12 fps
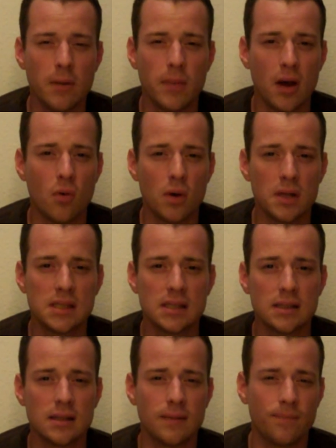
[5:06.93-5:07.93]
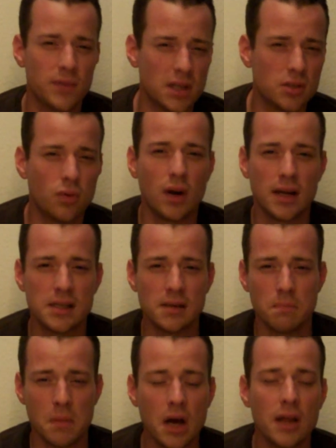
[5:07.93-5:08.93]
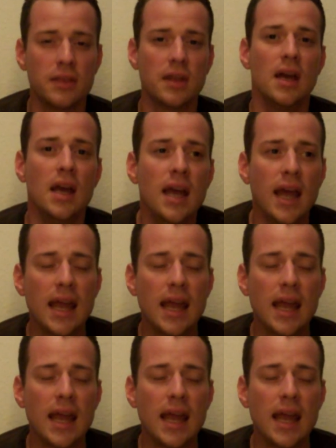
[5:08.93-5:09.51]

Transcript: about once to twice a month,